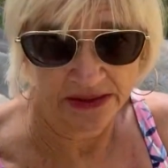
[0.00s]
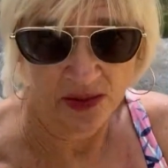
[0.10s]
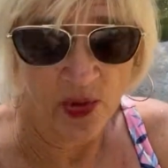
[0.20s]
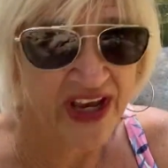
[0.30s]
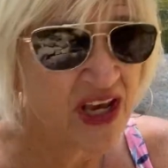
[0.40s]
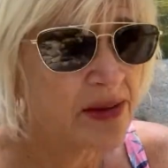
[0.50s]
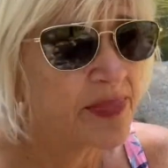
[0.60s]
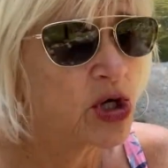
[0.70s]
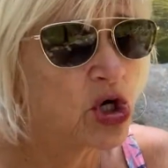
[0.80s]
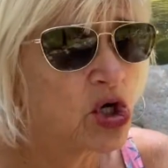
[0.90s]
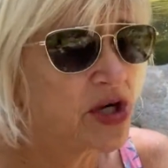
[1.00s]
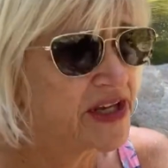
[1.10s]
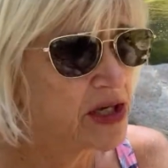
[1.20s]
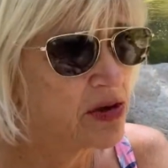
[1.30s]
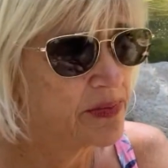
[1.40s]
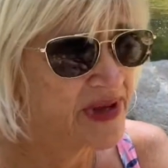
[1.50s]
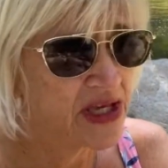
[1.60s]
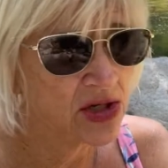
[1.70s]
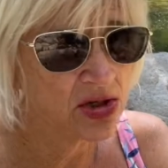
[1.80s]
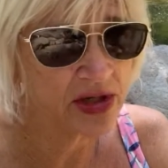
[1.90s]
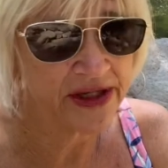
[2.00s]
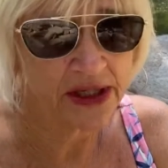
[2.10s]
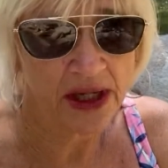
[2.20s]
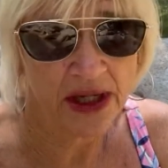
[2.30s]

Wake up early, go to bed early.